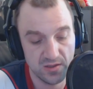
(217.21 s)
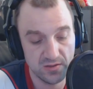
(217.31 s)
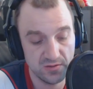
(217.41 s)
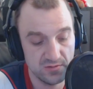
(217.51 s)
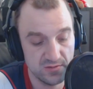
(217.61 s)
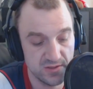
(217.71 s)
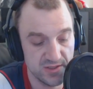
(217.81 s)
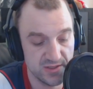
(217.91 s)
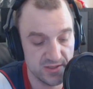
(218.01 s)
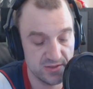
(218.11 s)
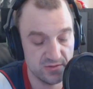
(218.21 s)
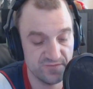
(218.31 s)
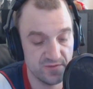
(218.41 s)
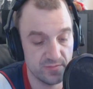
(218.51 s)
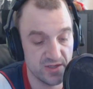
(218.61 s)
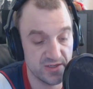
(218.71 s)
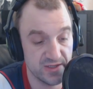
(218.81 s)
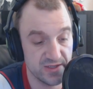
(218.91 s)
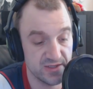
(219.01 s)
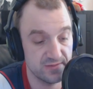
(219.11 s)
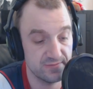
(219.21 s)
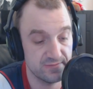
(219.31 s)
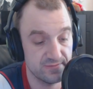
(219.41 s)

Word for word: I don't know. I don't know if I'd buy it again.